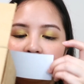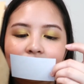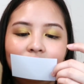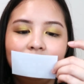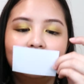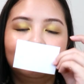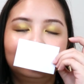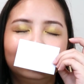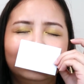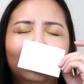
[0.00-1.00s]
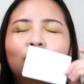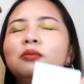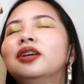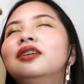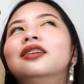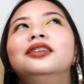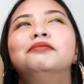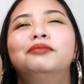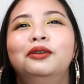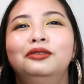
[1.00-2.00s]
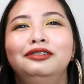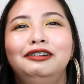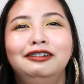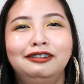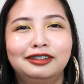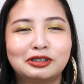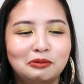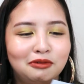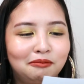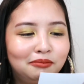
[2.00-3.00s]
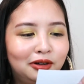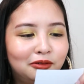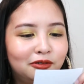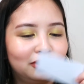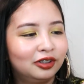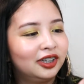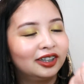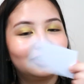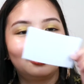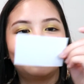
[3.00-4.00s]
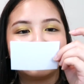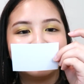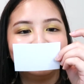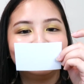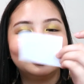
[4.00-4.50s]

You'll get, oh my god, bango talaga, sobrang bango. You'll get a card,